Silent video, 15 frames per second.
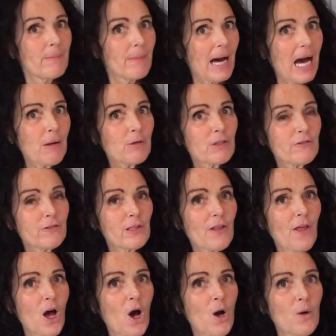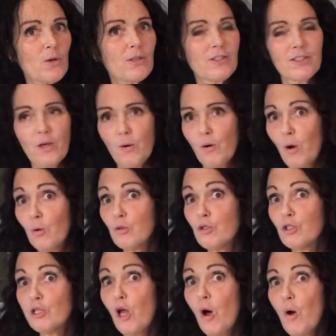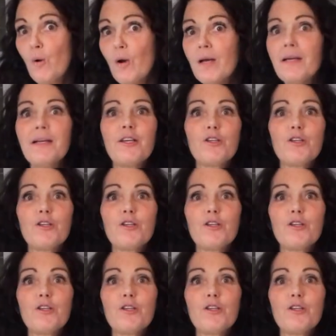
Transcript: Powerful though, so go slow.